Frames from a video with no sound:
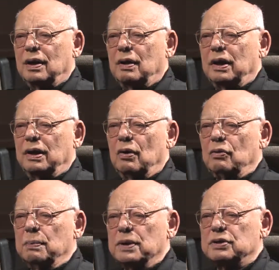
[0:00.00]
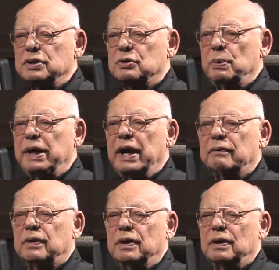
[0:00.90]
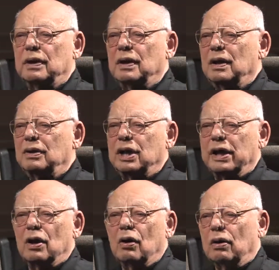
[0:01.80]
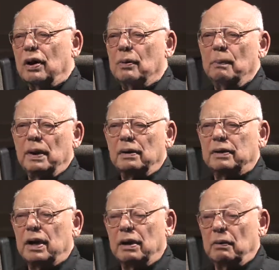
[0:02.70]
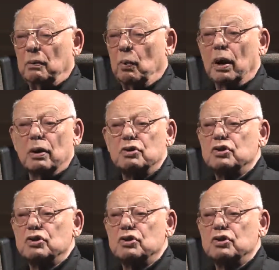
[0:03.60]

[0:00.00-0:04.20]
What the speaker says: And those missions, we'd have to take all our military, wear